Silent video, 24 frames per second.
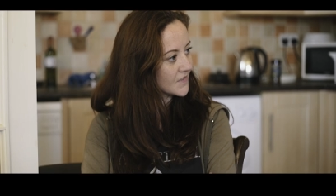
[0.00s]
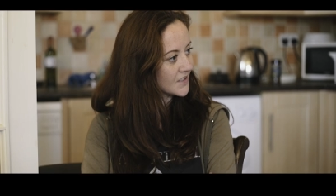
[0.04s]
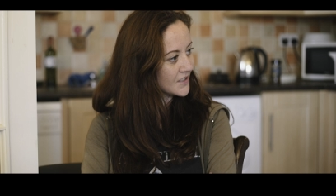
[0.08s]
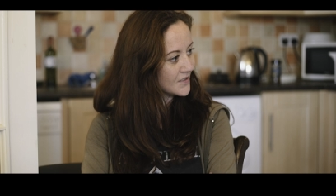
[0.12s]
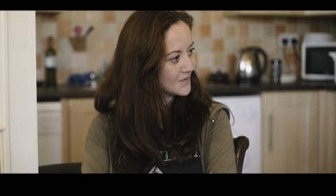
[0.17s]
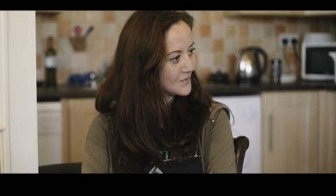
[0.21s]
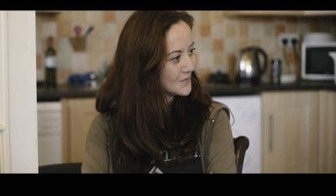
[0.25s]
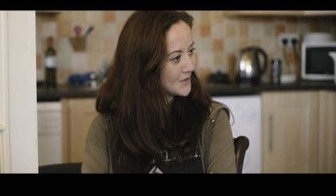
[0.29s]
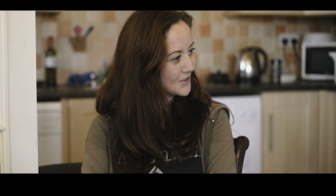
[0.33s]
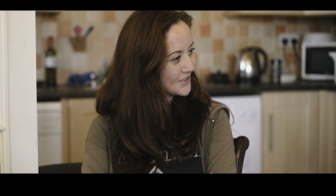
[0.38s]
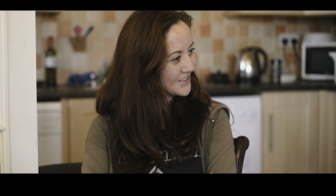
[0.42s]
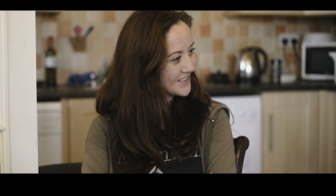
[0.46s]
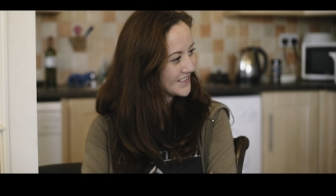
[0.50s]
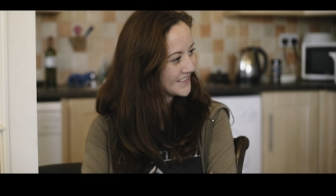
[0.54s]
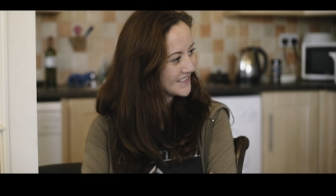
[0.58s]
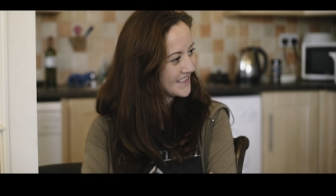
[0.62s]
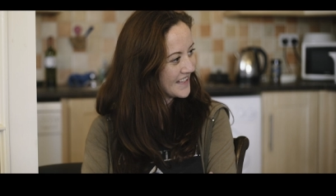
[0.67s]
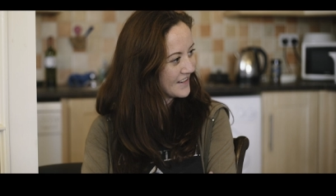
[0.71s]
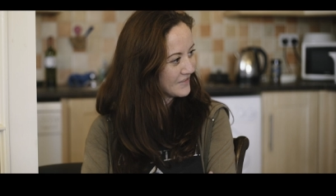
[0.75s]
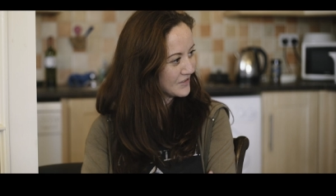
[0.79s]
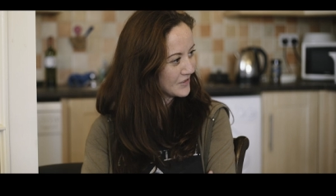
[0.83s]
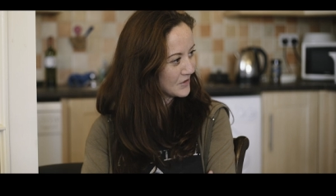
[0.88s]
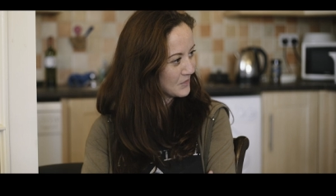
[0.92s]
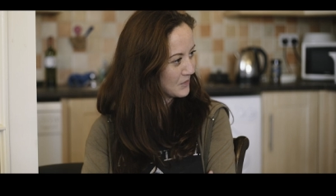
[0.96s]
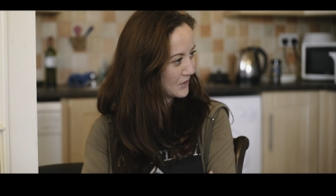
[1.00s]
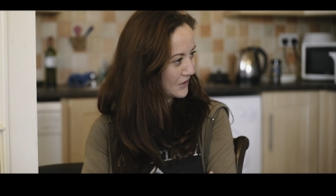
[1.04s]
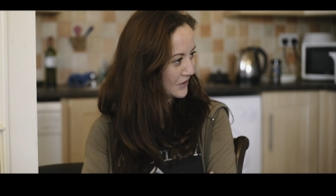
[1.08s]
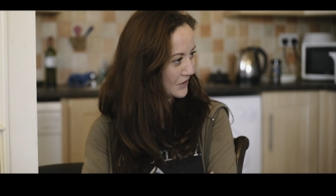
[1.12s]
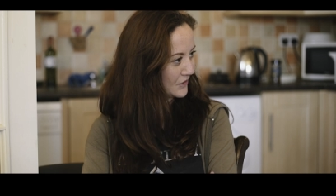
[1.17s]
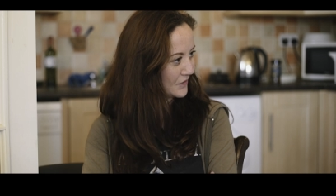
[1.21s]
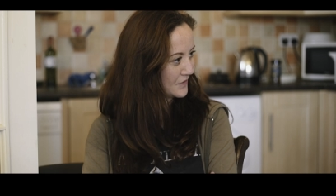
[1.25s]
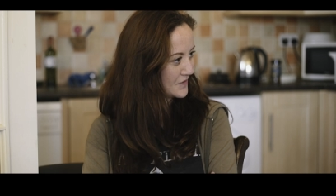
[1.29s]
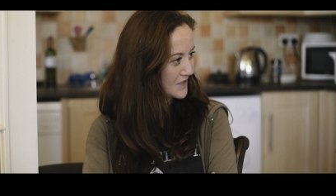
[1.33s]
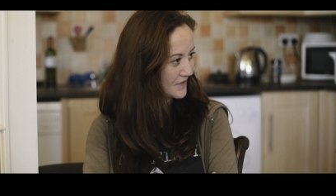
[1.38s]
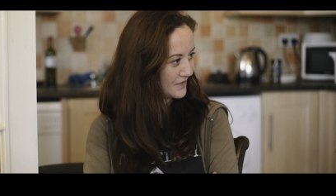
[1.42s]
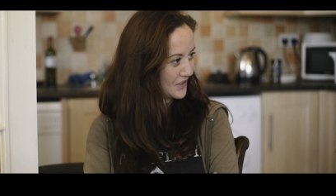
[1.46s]
your mother never
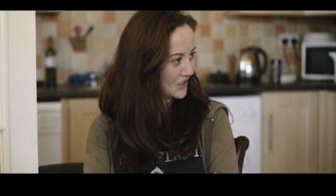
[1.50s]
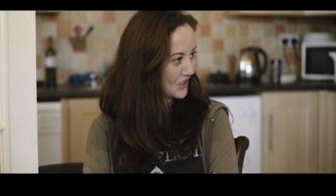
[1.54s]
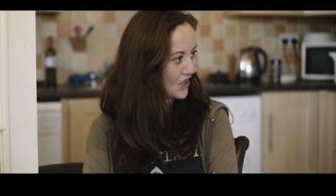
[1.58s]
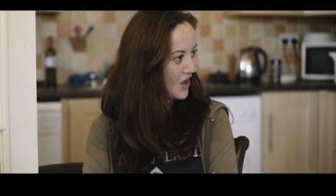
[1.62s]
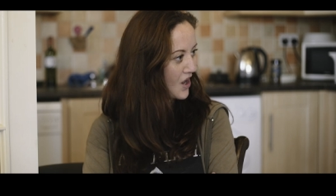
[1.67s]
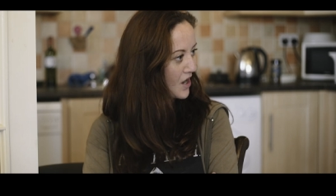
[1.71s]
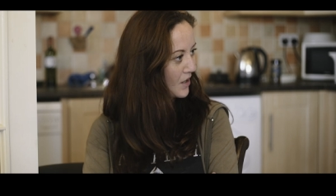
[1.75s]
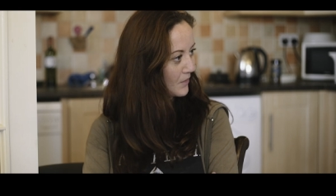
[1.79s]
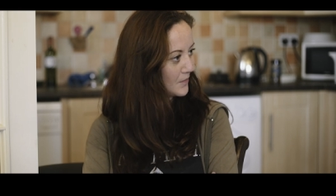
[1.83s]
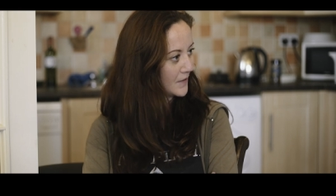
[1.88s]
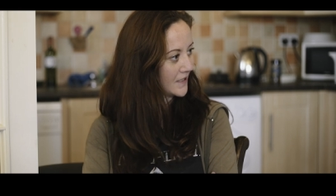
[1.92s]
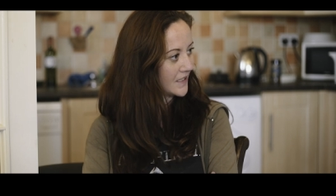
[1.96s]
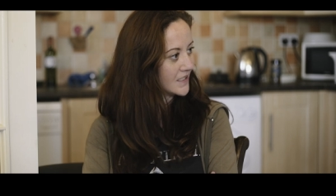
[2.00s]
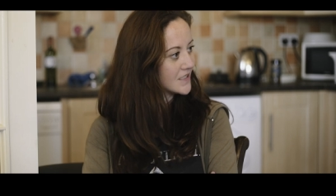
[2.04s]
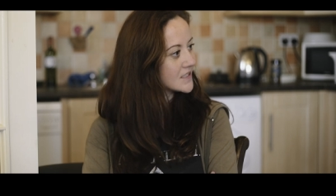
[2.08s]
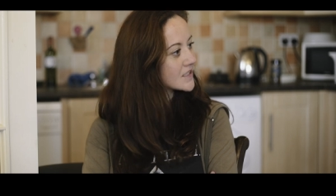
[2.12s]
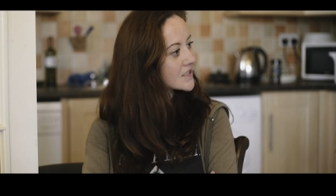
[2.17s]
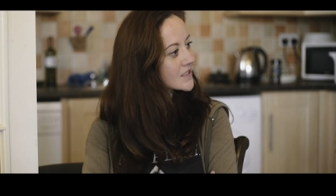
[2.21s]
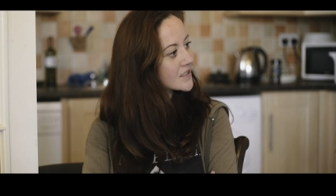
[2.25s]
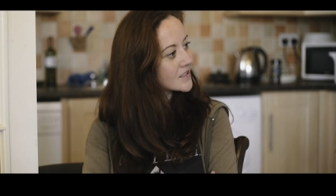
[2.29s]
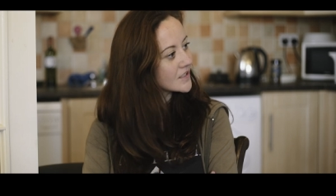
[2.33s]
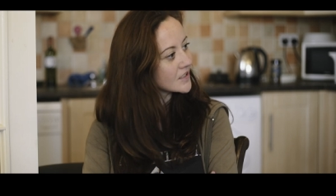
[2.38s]
approved of your hobbies.